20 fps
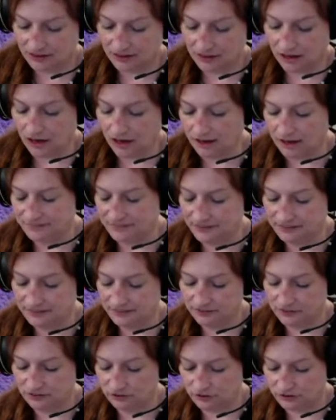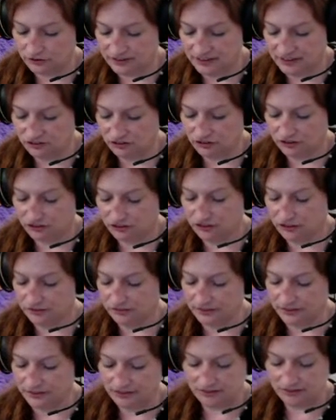Office of Strategic
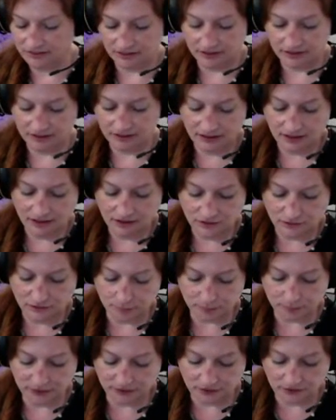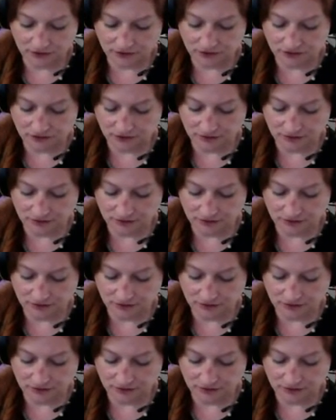Service, the precursor of the